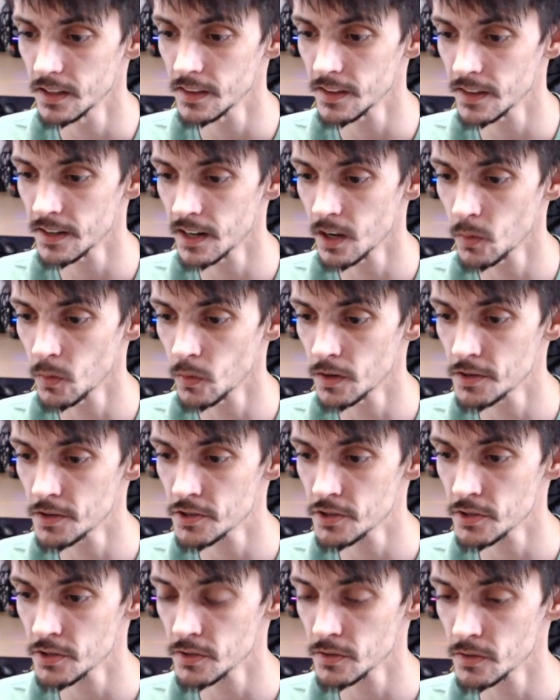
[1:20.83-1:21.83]
then I
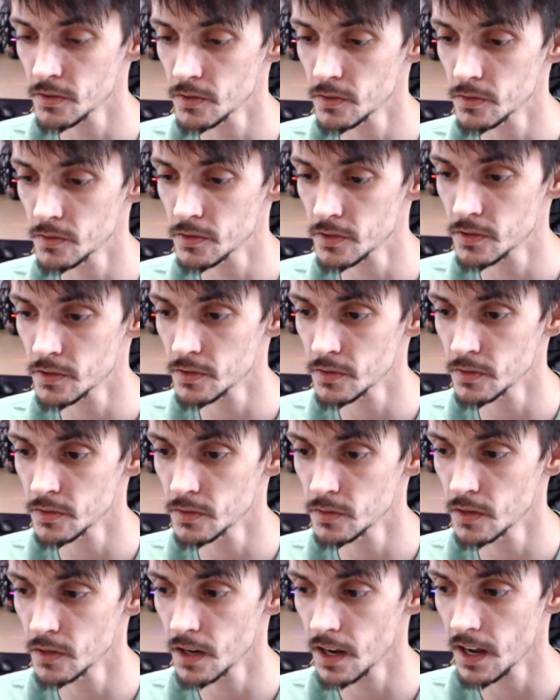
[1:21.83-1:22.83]
want you
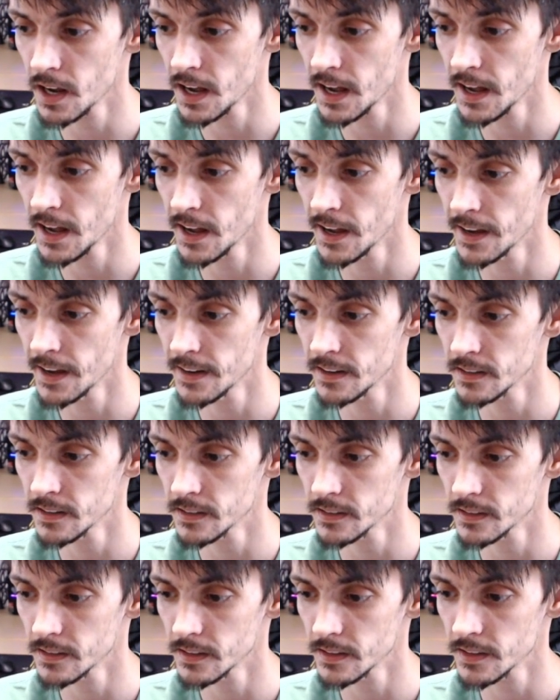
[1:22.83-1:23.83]
to hide
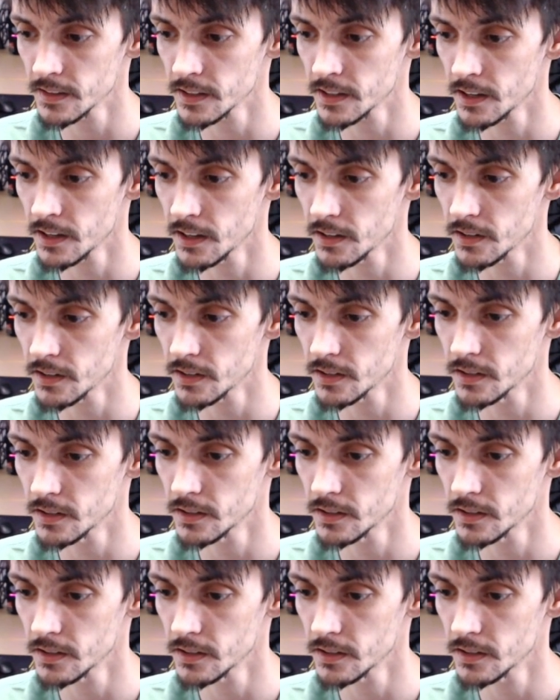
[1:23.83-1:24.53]
the color.